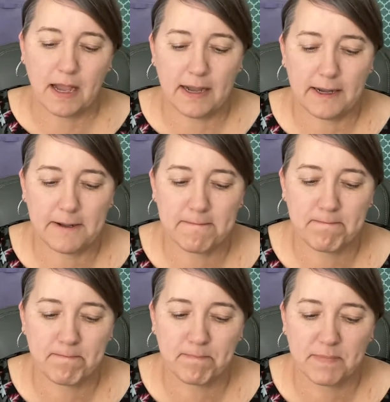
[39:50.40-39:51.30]
They
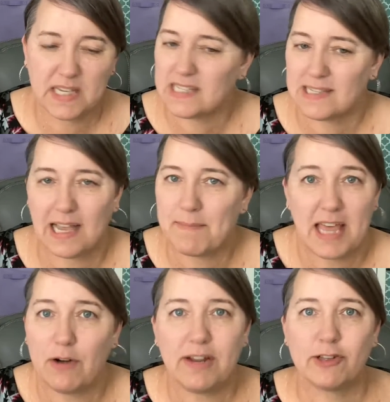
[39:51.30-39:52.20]

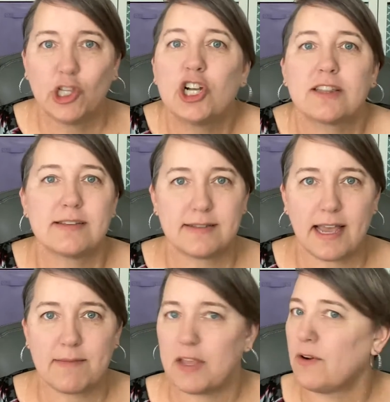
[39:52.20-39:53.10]
don't even look the
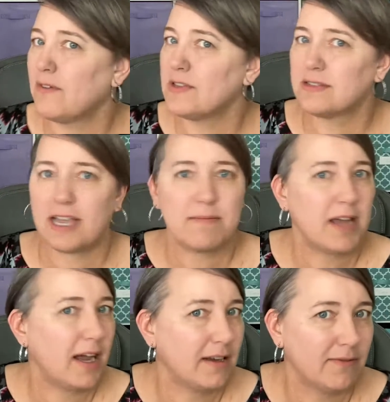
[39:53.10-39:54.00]
same. They don't have the same
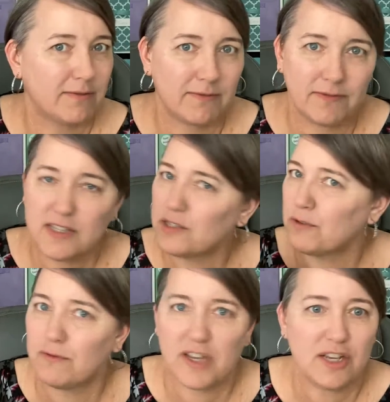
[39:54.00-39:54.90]
kind of
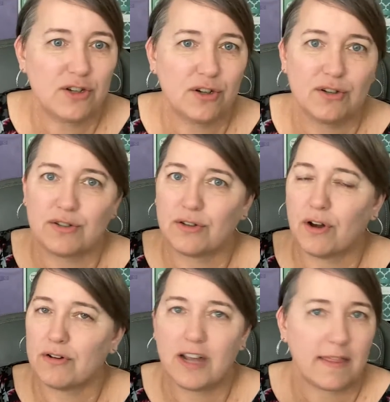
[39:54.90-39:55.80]
physical features
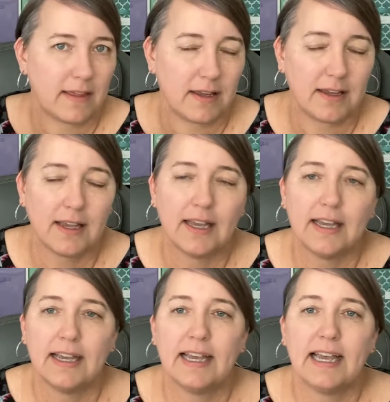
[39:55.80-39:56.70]
or nothing.
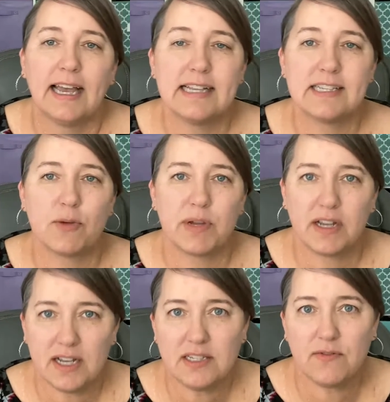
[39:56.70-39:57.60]
And so
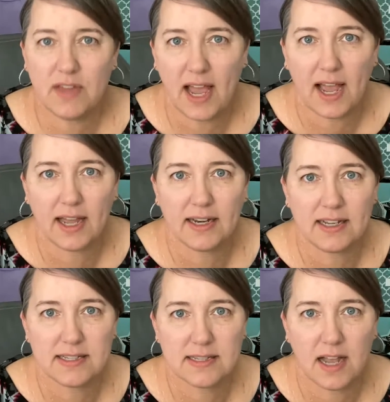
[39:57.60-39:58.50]
because of that,
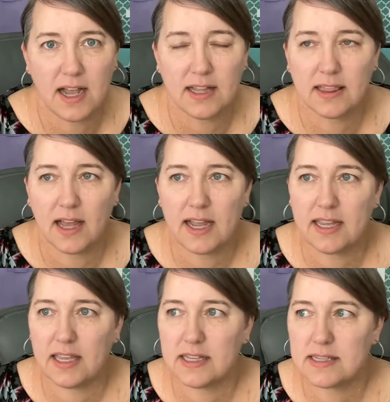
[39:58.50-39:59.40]
it's not like
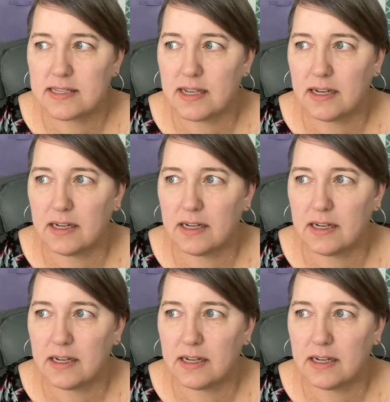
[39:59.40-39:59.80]
there's